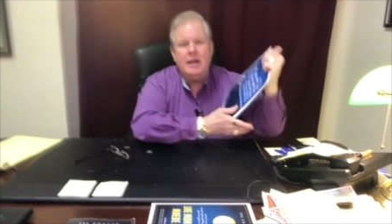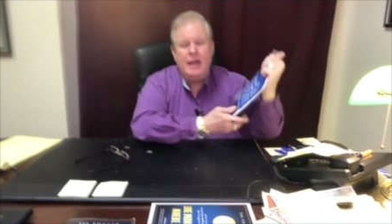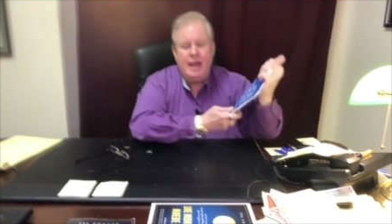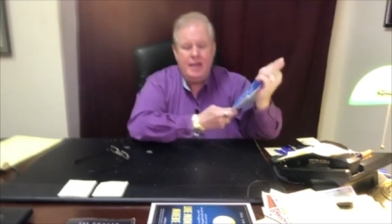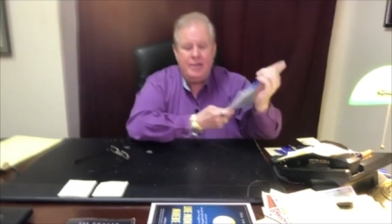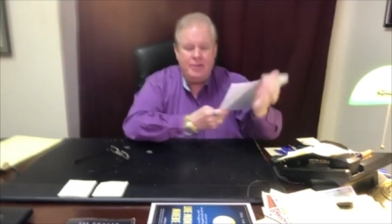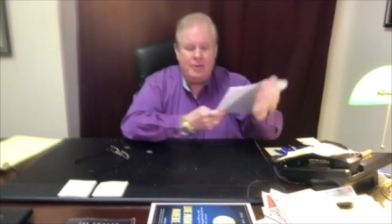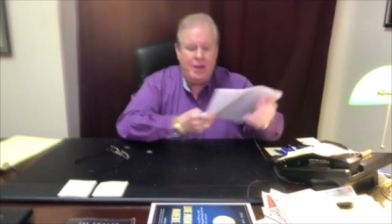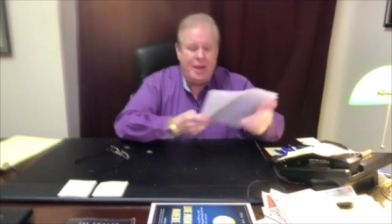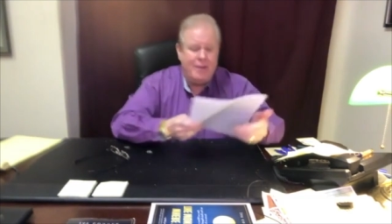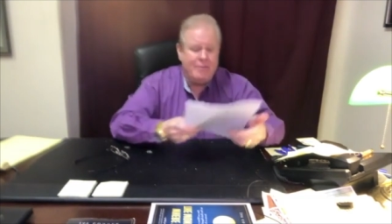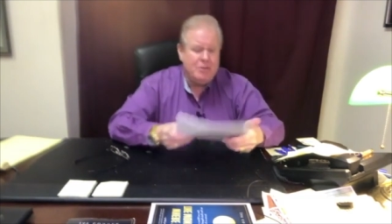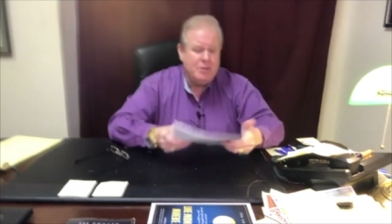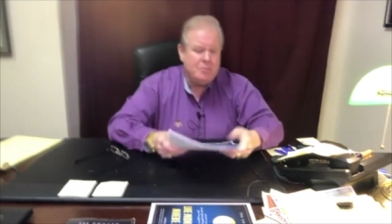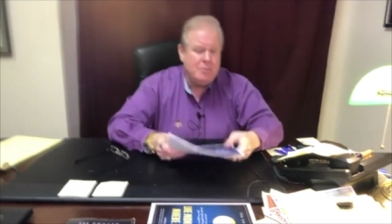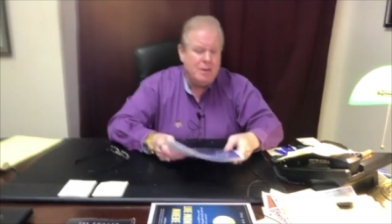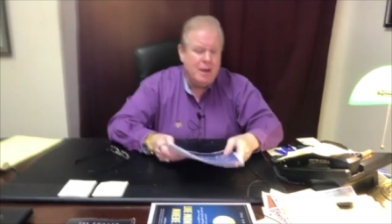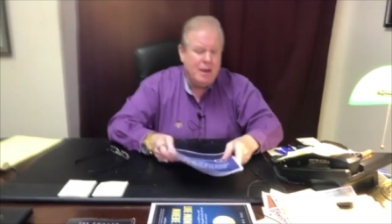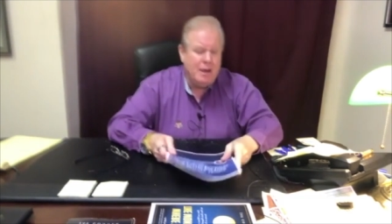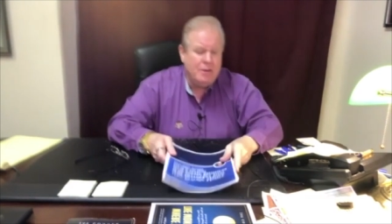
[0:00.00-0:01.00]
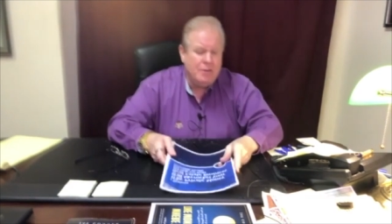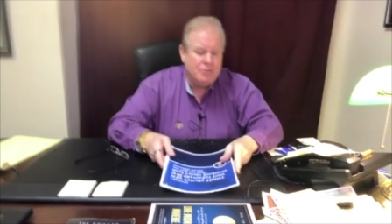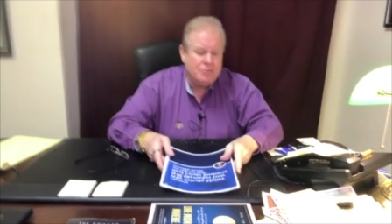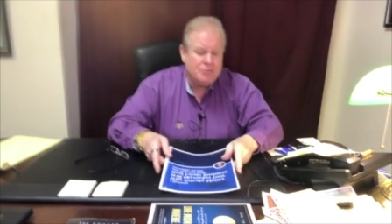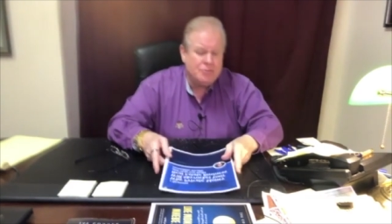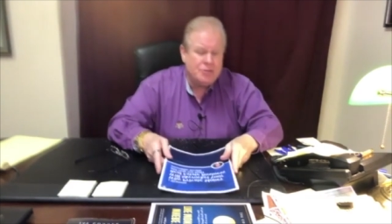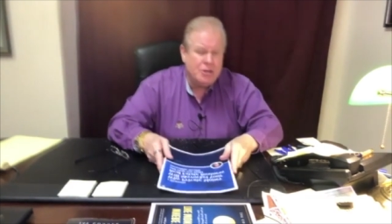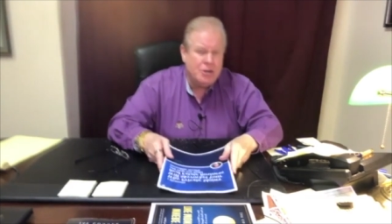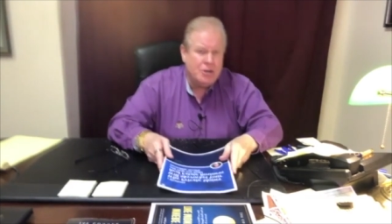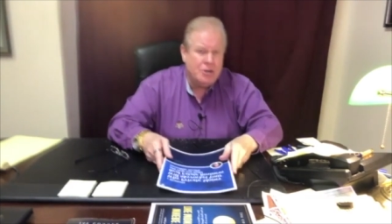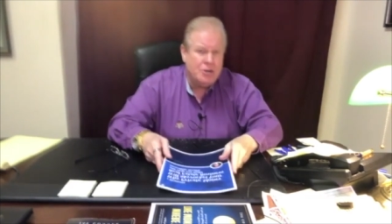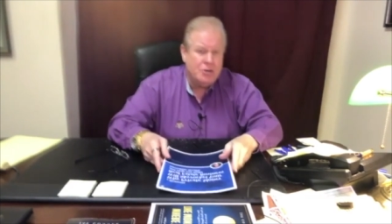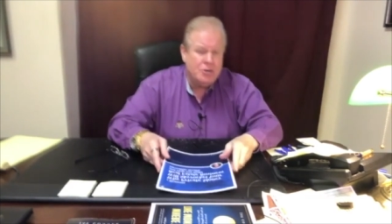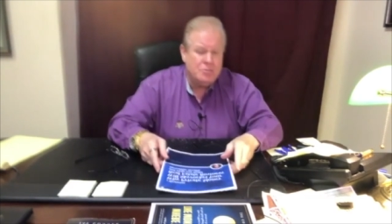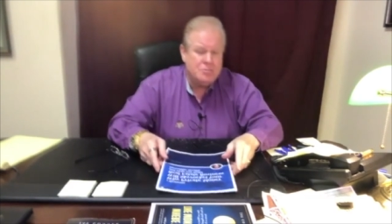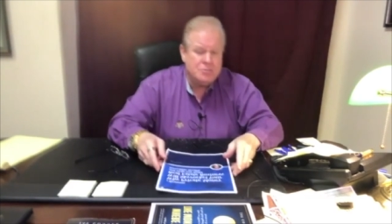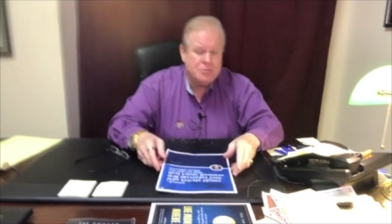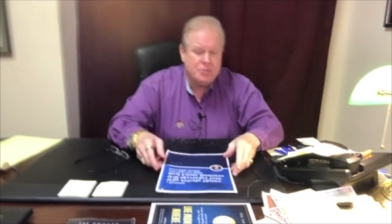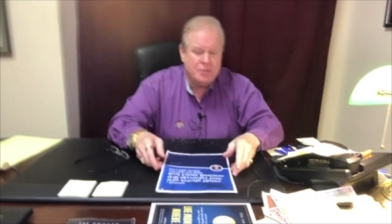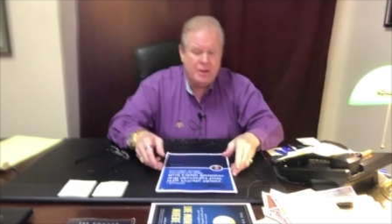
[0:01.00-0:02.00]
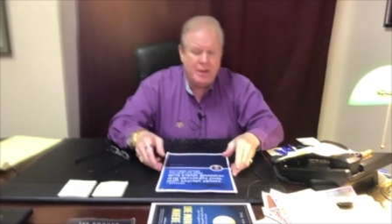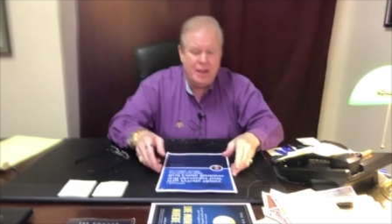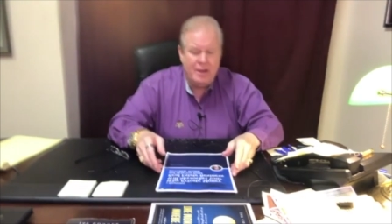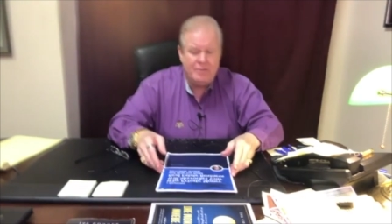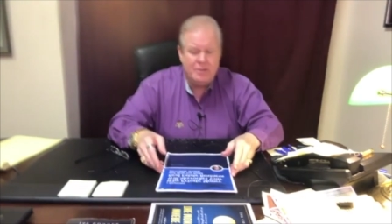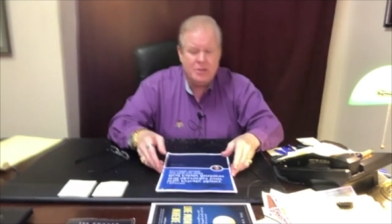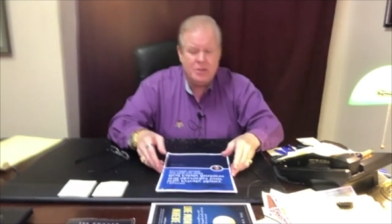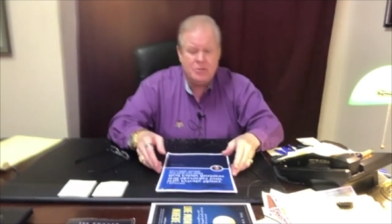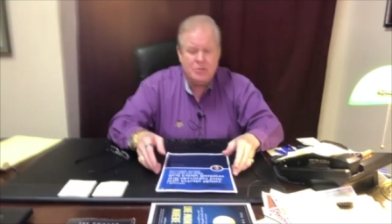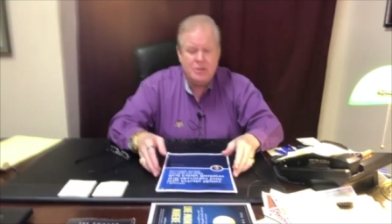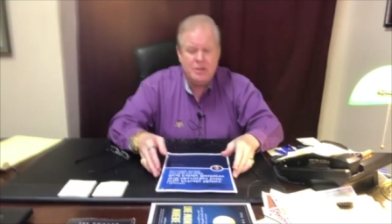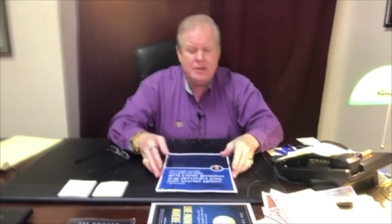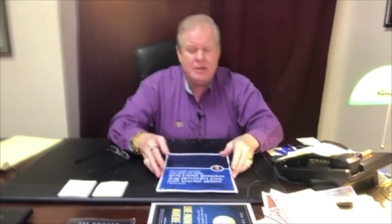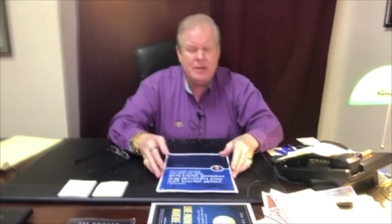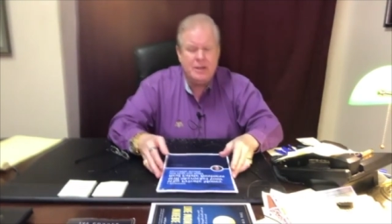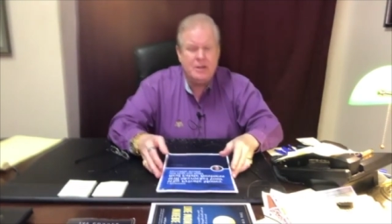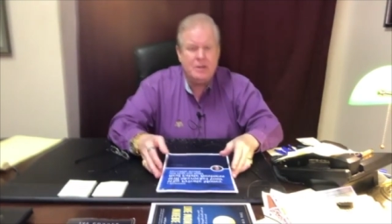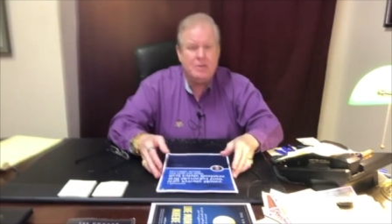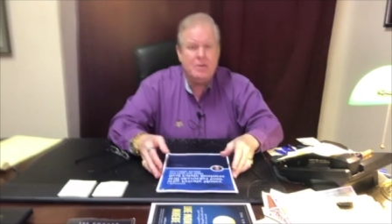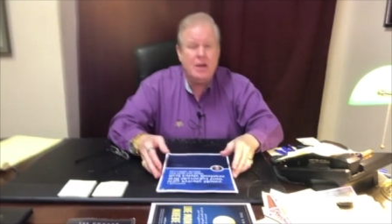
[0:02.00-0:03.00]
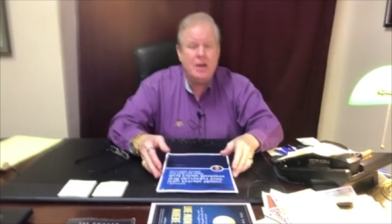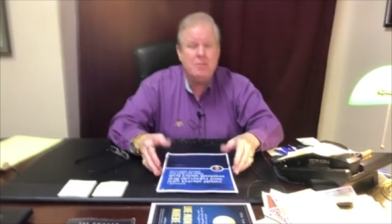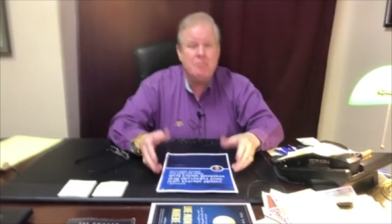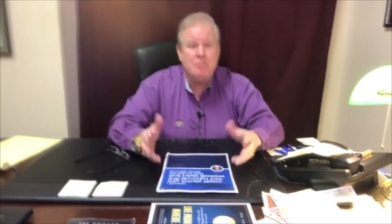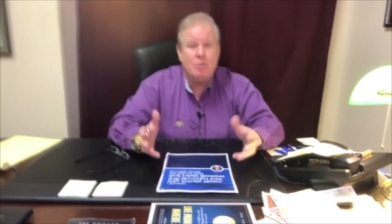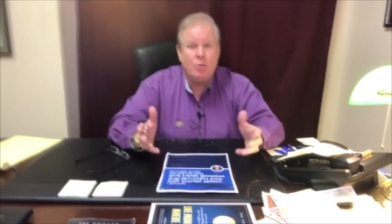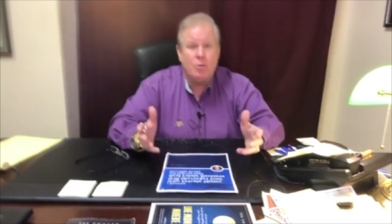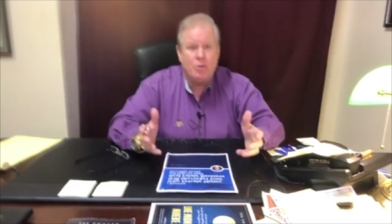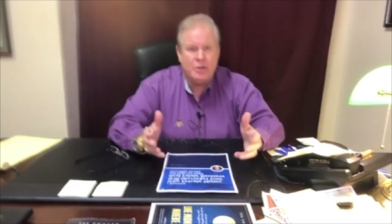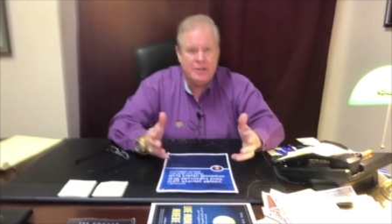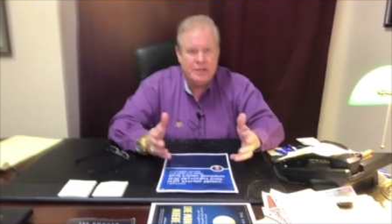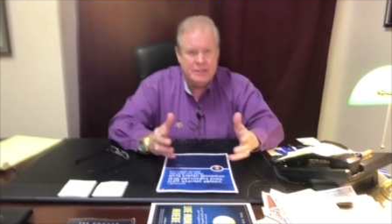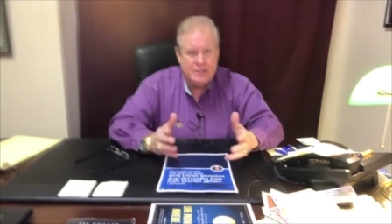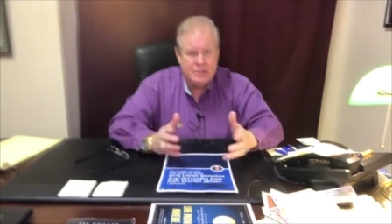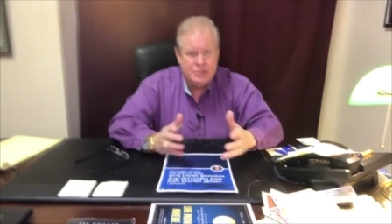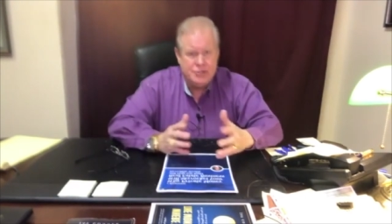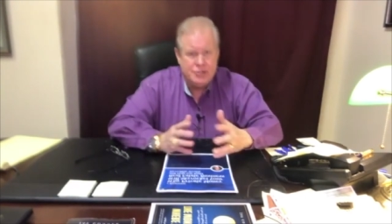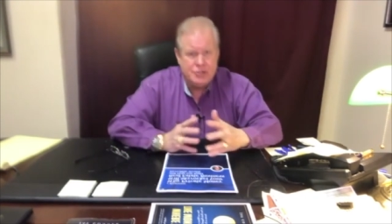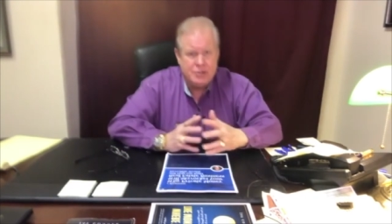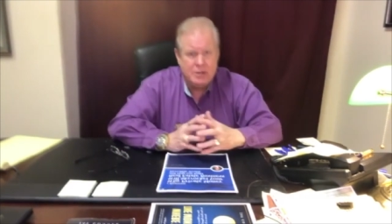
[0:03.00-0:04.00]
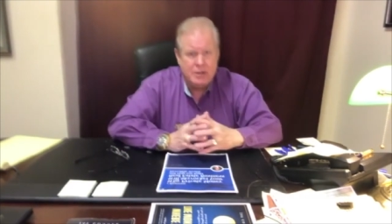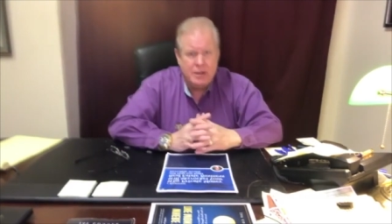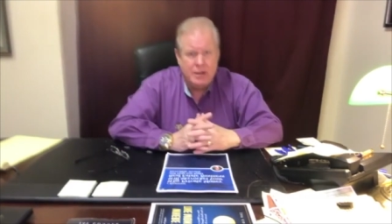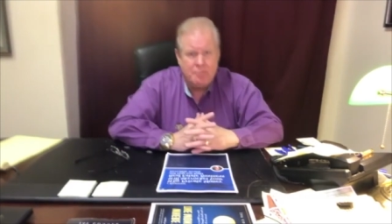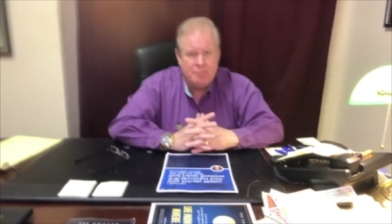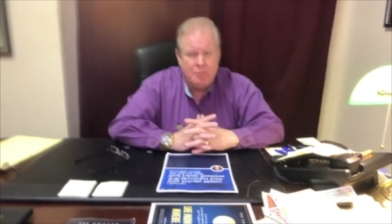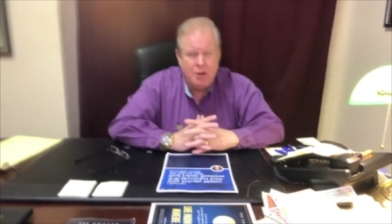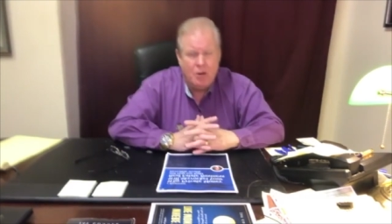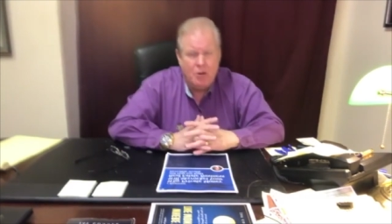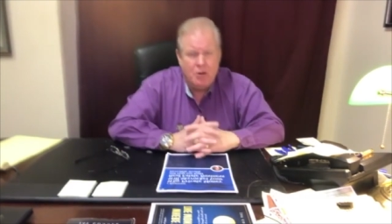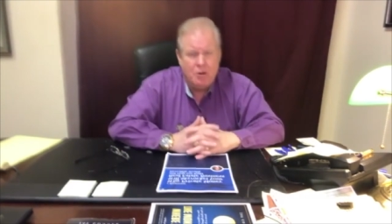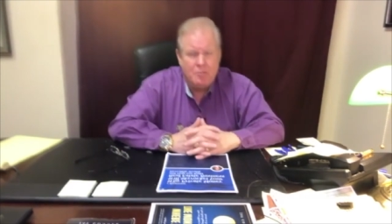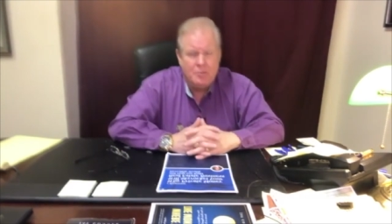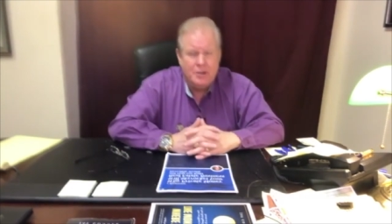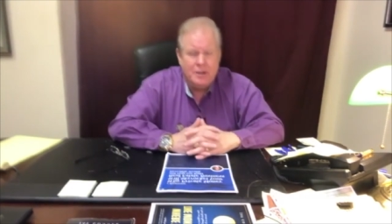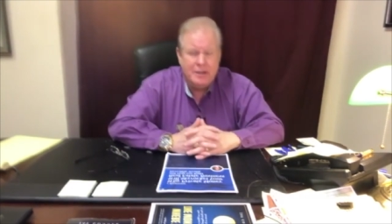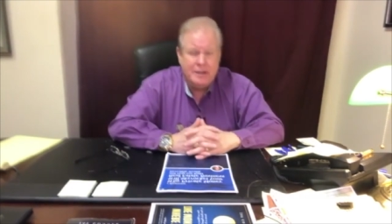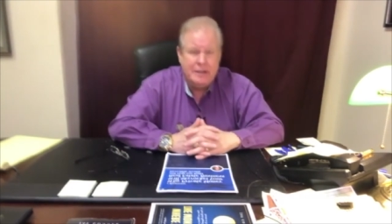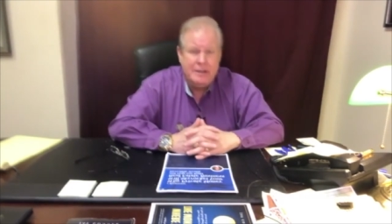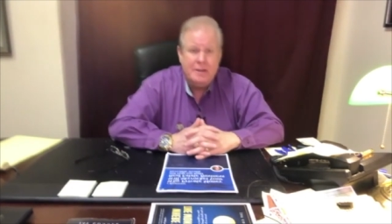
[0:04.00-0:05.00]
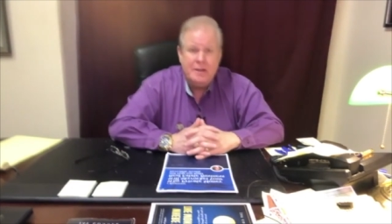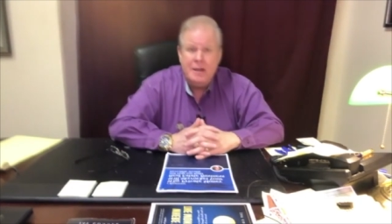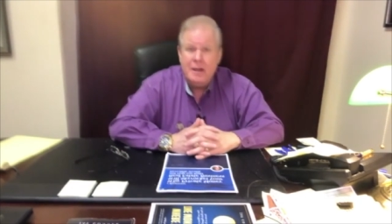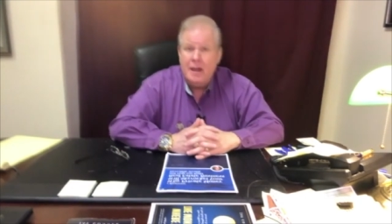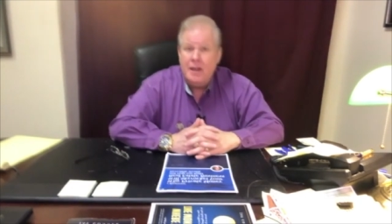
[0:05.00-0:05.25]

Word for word: and they're having to buy on terms, or they're having to go get a mortgage and borrow money,